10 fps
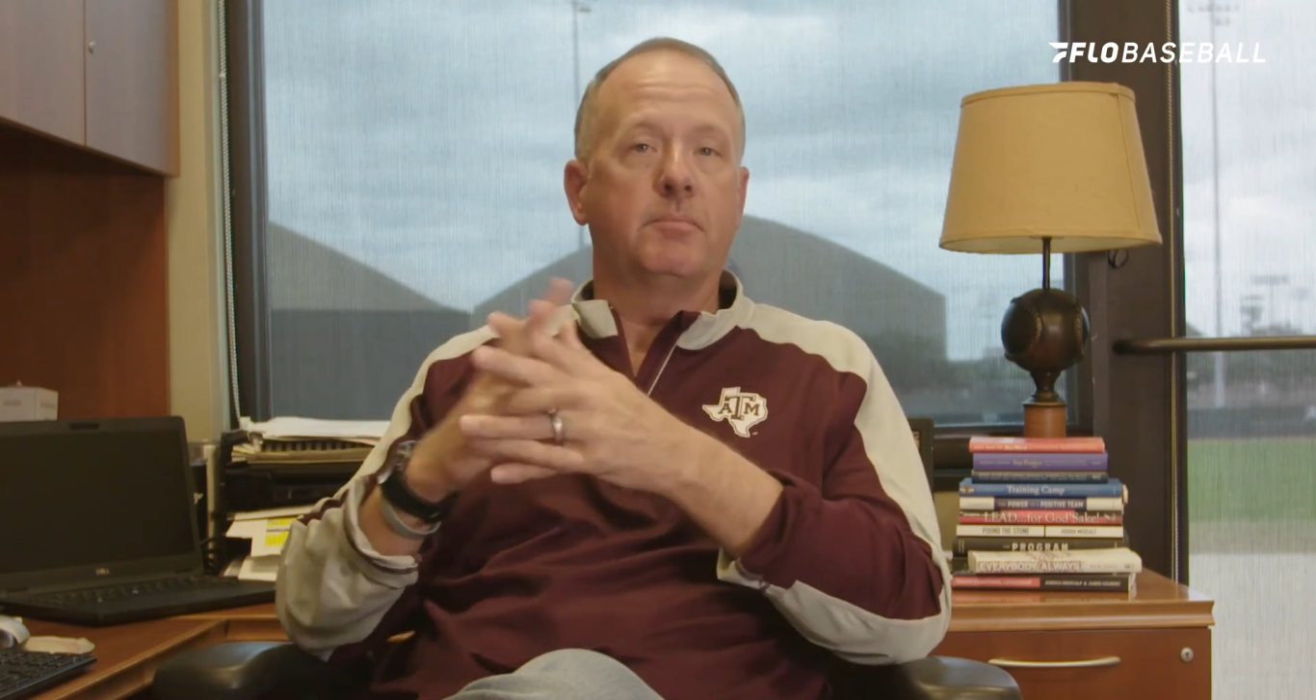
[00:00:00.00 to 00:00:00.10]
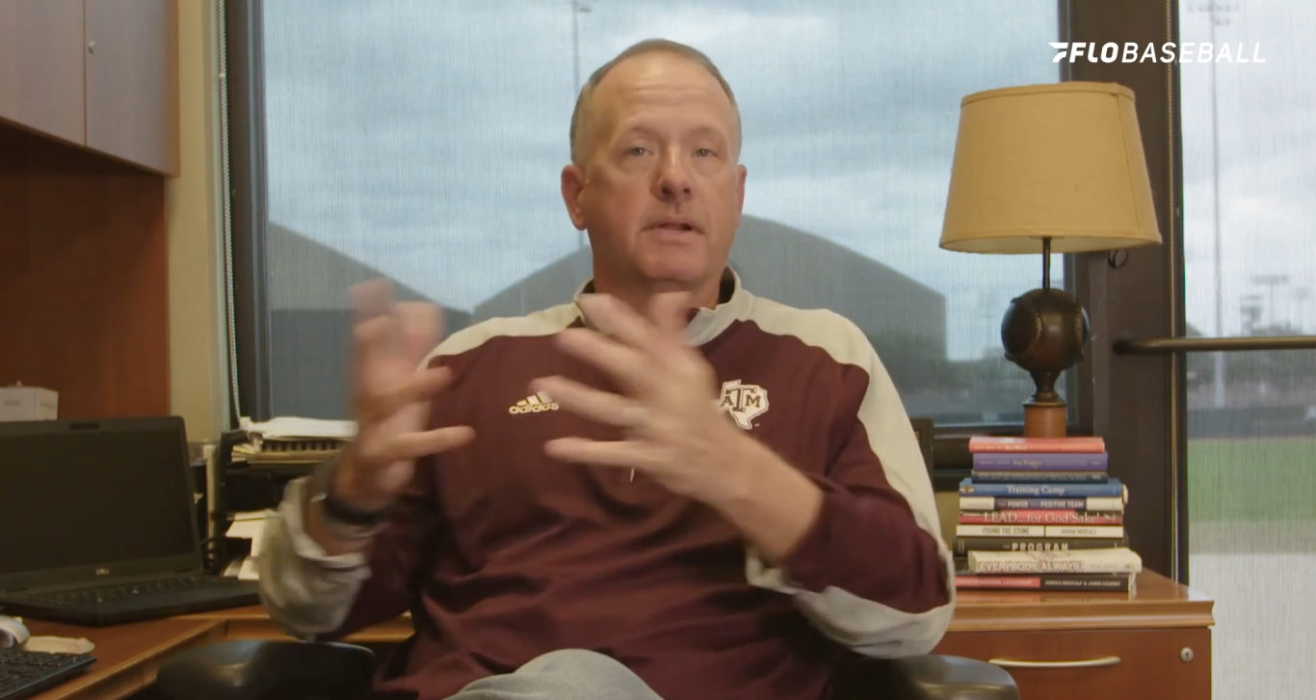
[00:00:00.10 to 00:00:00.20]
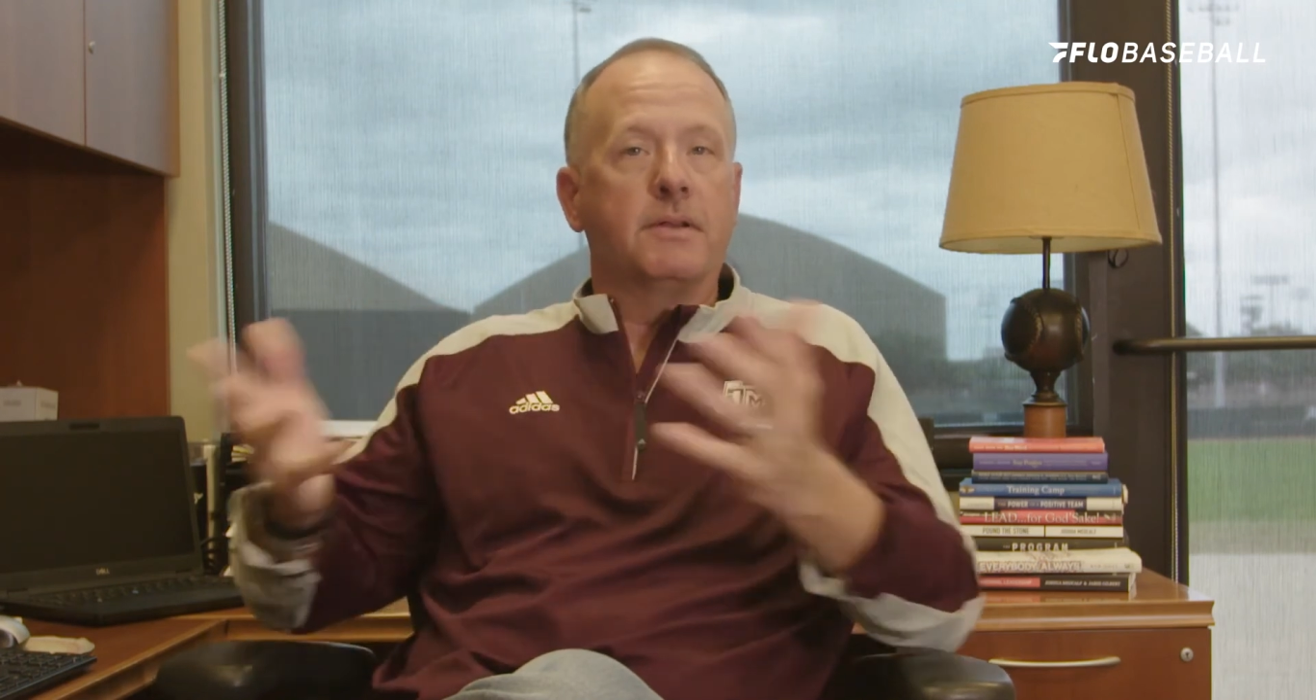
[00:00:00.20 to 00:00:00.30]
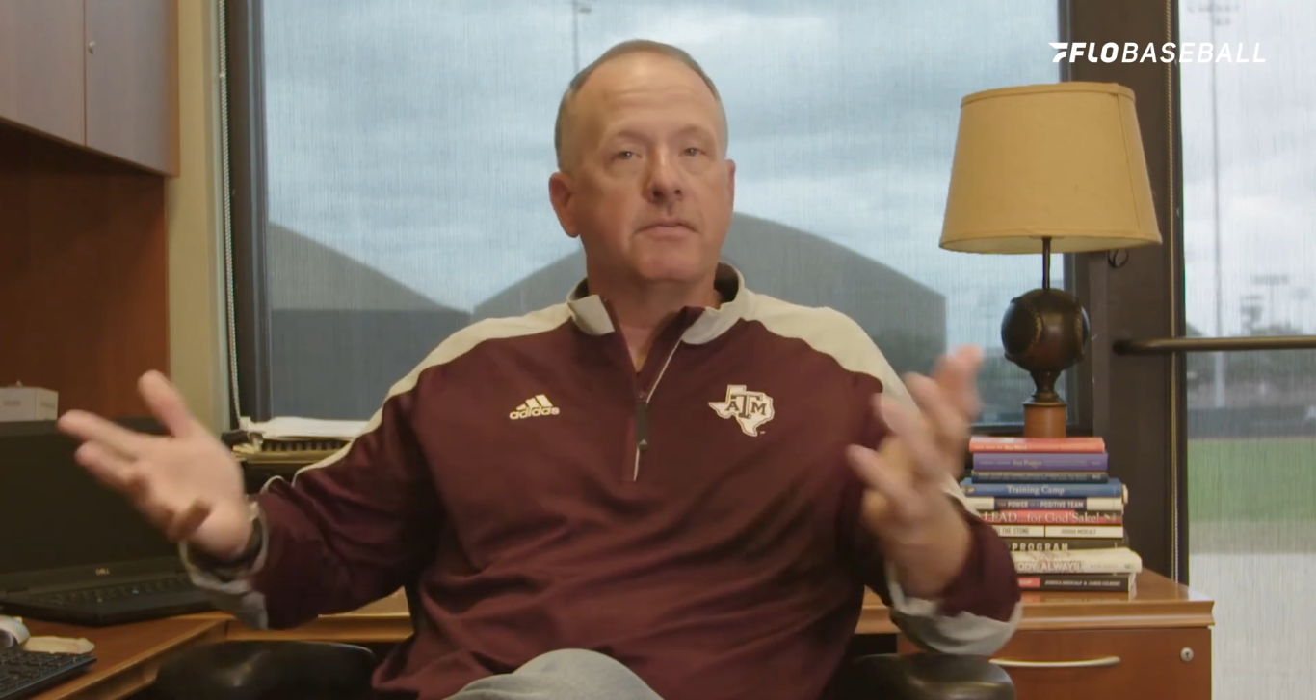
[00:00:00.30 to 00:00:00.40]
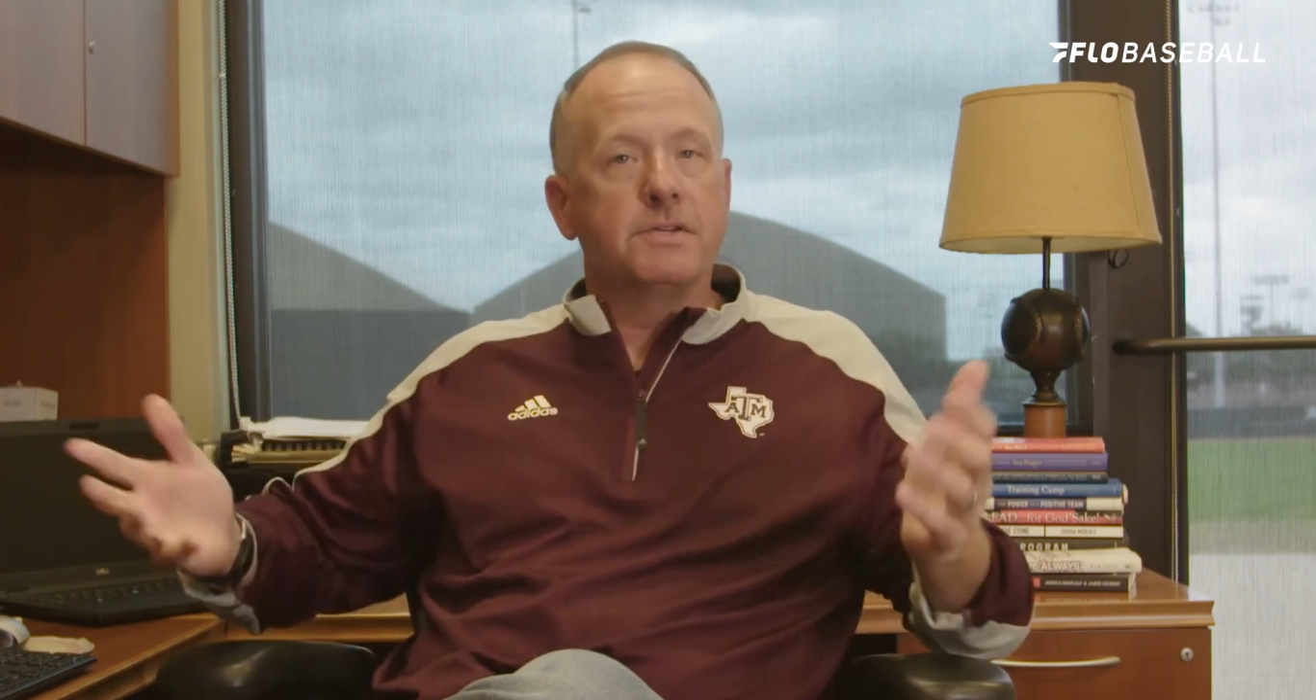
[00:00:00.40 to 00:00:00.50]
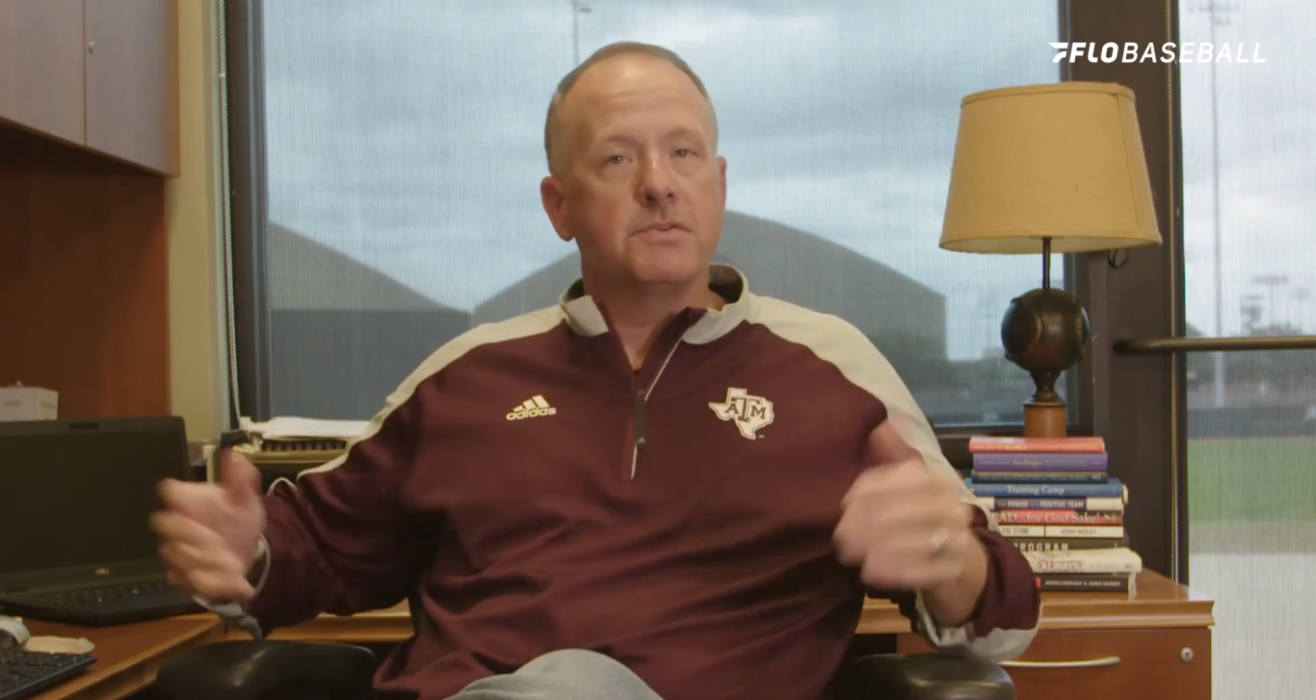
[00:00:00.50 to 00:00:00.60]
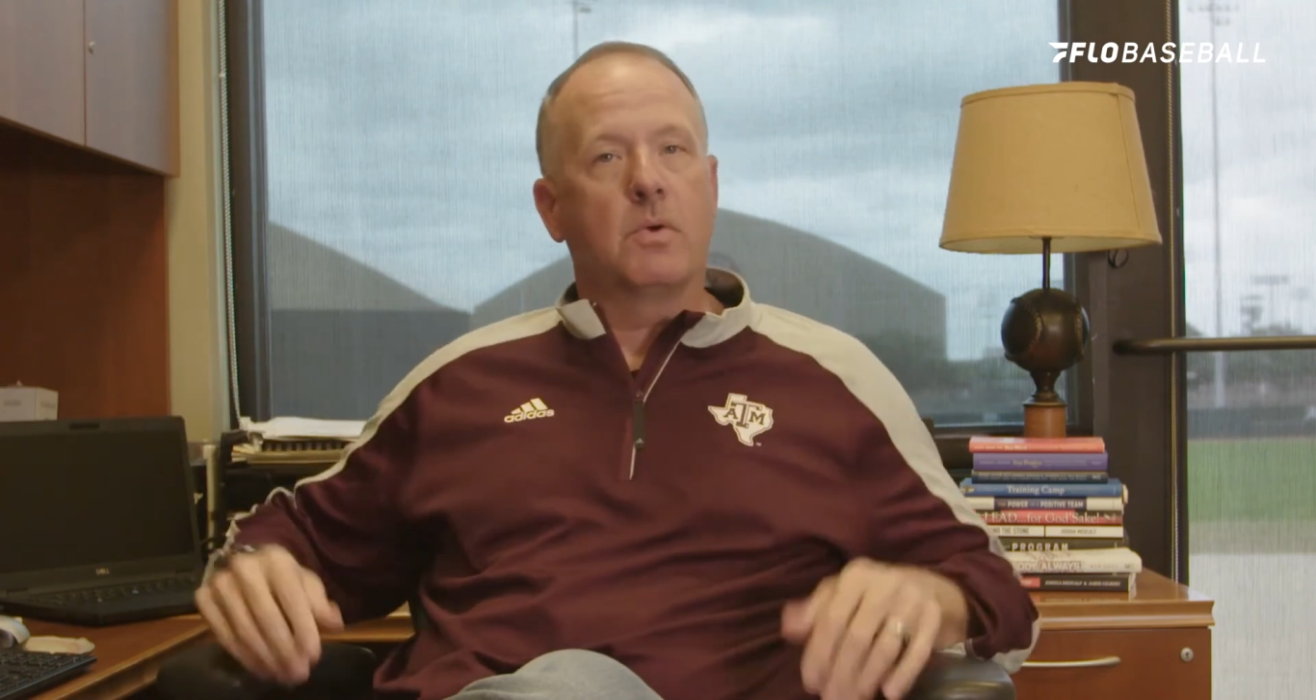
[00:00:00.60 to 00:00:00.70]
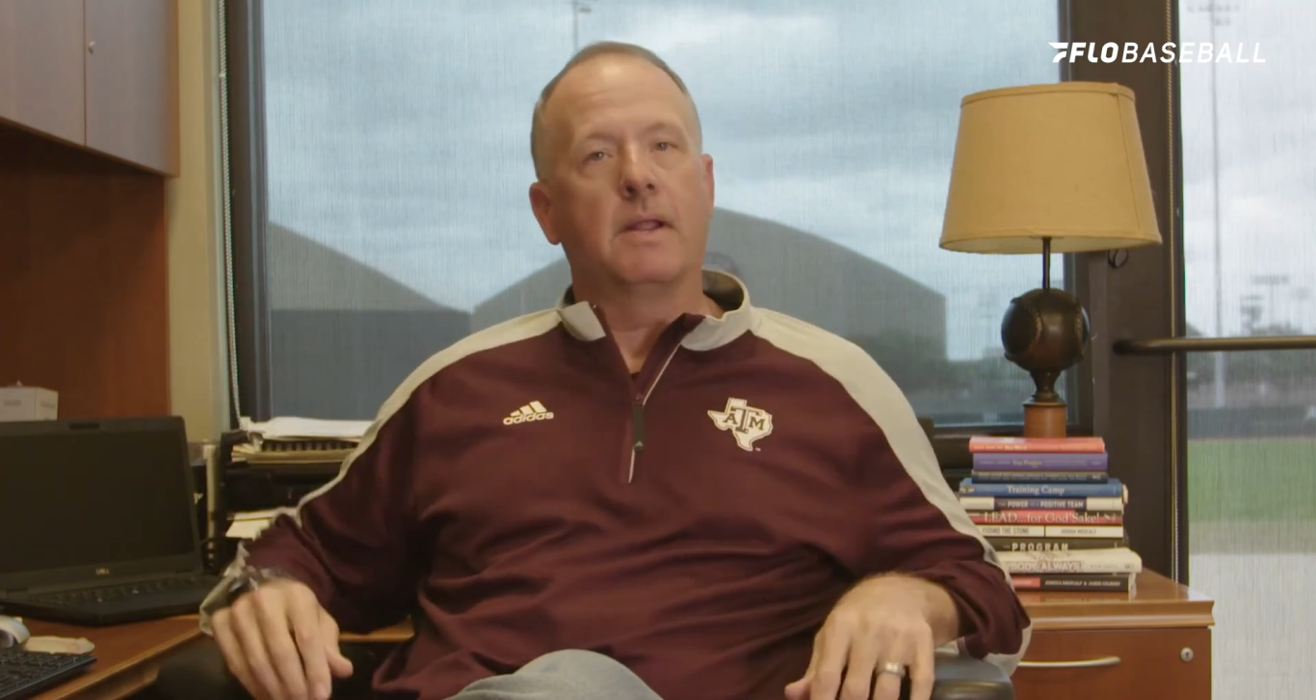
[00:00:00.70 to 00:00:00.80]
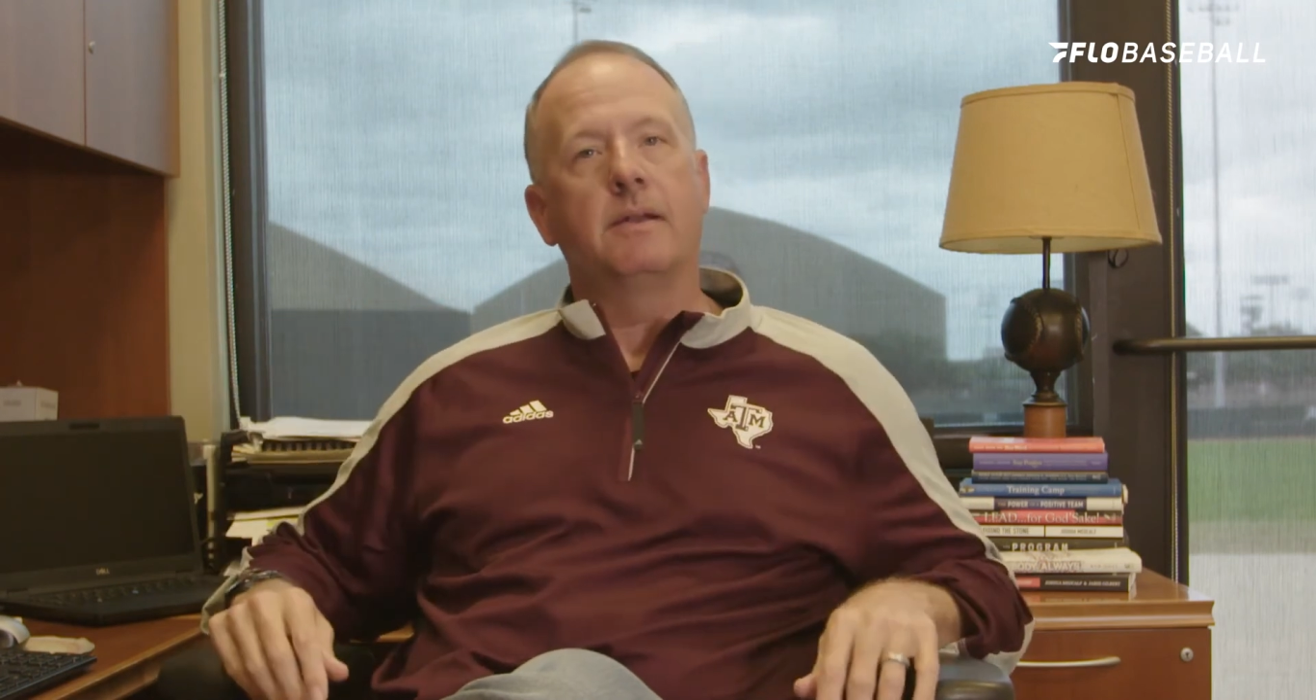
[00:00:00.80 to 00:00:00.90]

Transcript: been a Division One